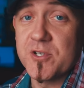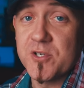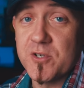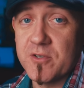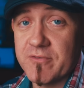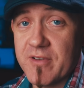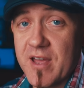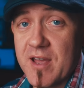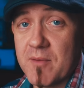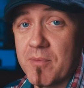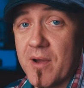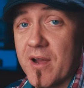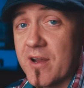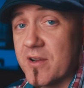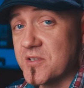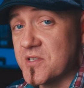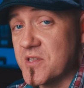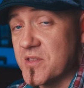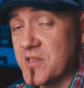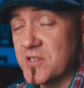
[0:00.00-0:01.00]
to shoot
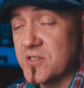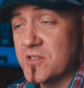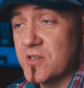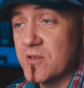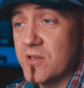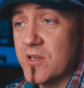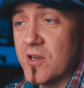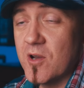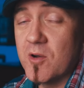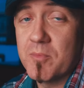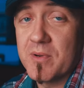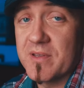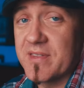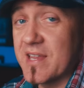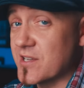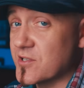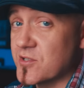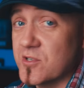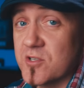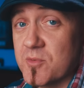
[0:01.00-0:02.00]
vampires in the studio, but
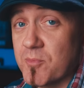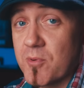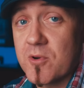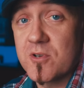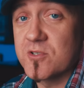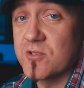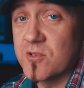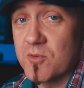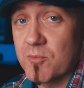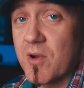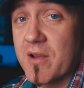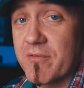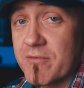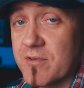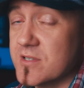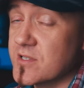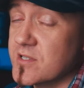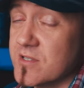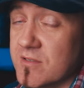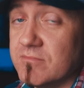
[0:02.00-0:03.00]
that's just personal
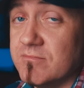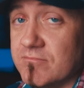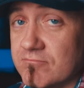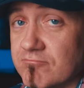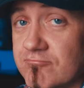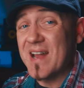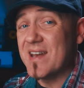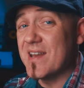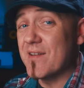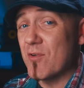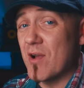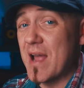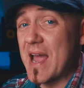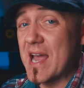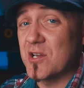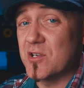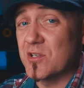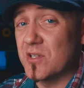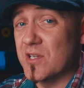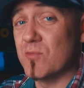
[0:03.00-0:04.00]
preference. So I never
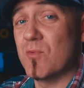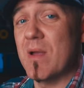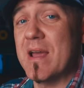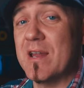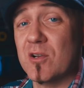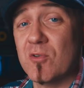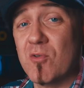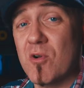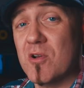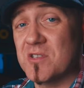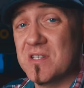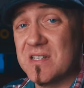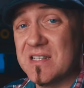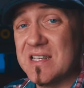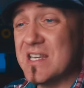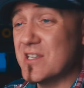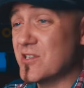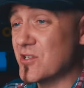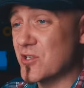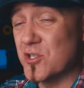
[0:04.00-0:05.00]
actually ran across a
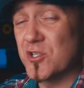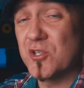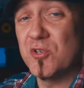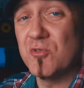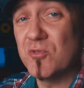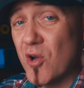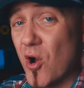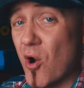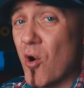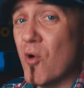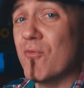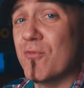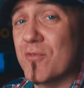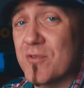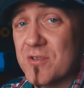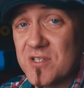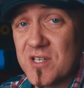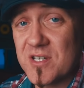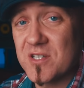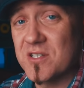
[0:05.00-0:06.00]
need to shoot
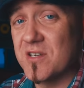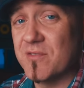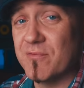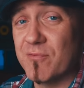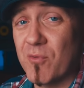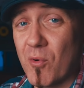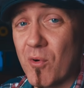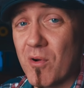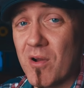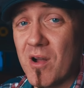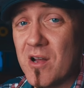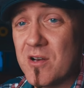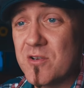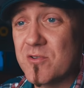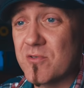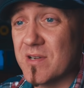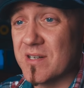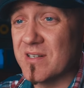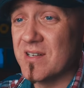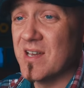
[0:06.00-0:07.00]
over sixty-four
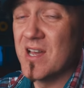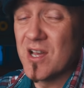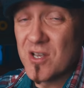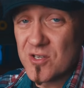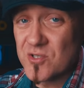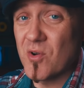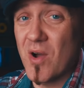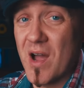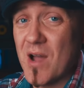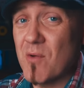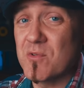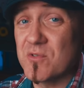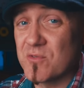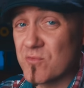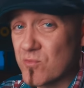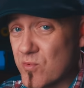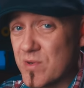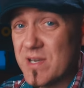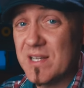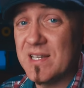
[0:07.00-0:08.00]
hundred, so I was
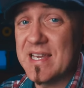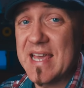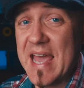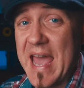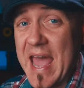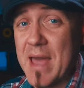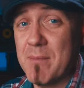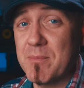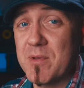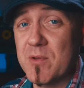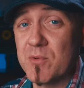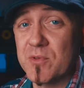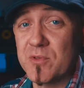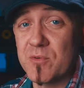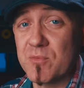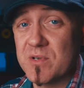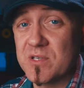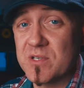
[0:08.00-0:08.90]
really happy with the